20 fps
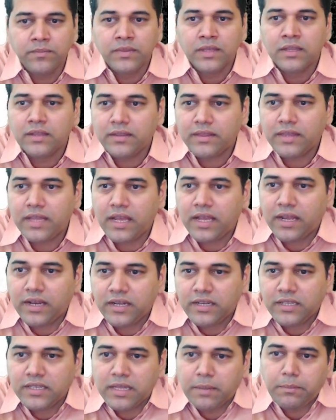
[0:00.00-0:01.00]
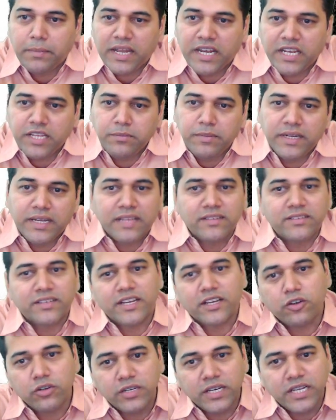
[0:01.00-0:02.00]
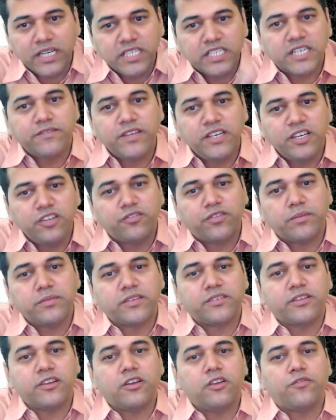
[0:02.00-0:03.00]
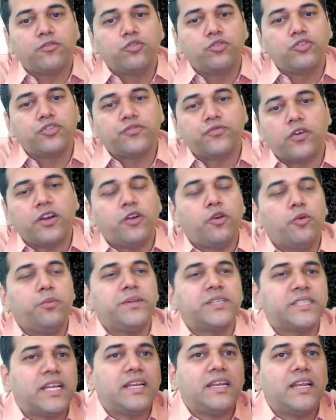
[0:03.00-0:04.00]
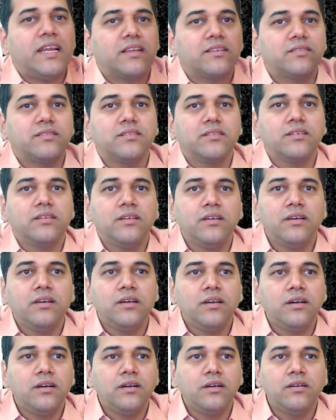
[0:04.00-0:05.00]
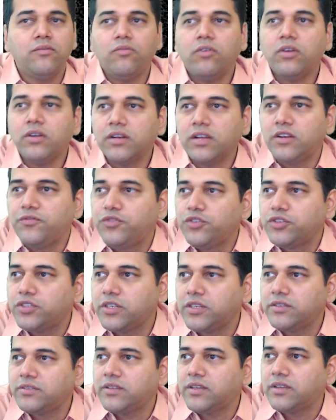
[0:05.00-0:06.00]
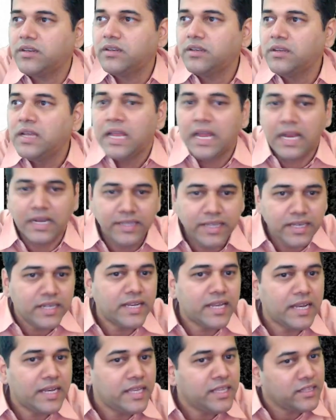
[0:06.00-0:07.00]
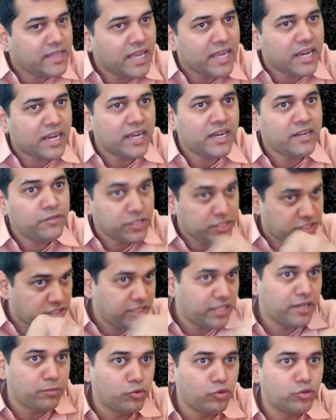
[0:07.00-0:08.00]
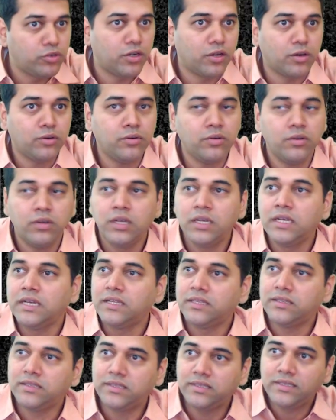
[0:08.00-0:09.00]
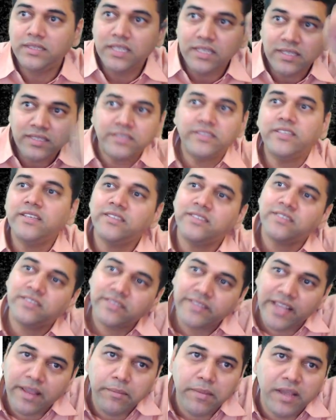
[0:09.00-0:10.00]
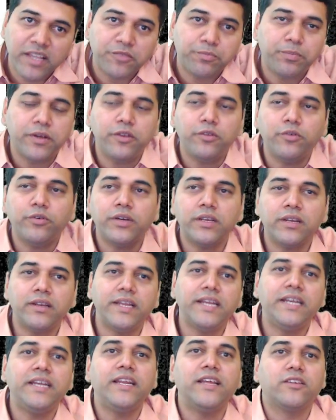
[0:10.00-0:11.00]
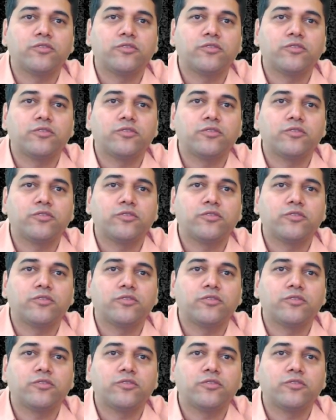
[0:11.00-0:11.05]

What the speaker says: that the management has recognized revenue from the sale of goods for rupees 10 lakhs. What confusion is there? And they are telling that, which they removed now, this is same as per your Ind AS